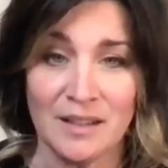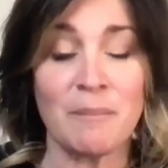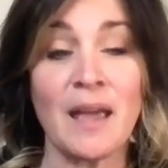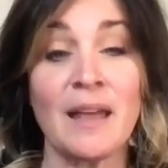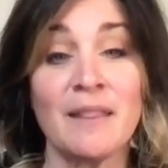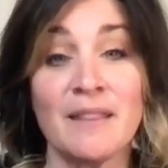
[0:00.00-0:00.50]

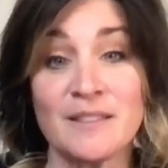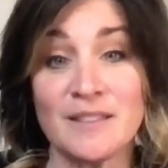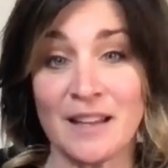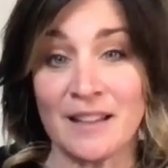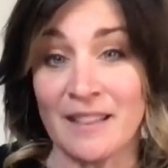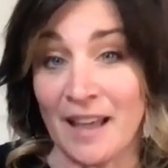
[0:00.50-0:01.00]
And
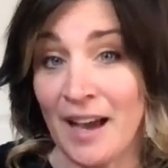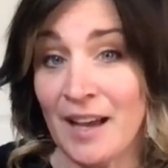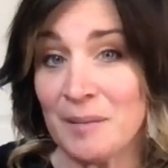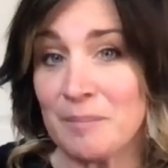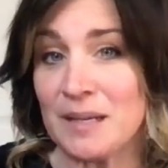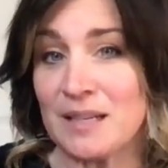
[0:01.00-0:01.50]
in
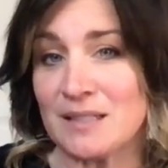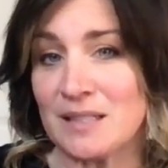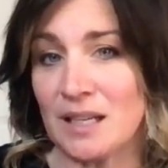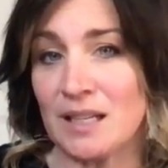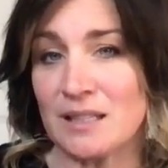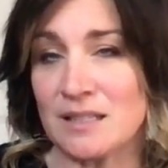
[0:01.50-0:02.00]
that, because
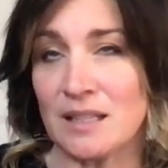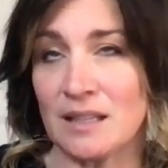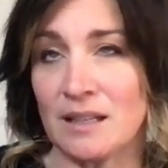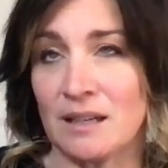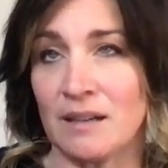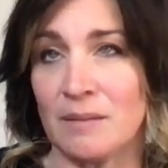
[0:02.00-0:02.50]
I can sit
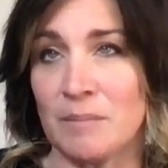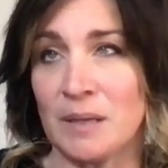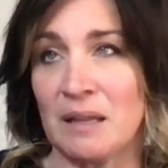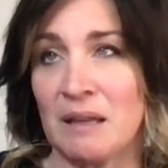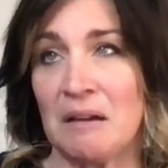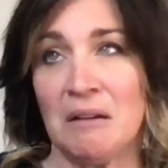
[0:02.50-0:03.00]
there and
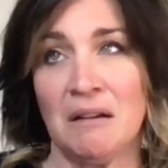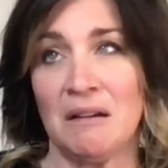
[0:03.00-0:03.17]
be like,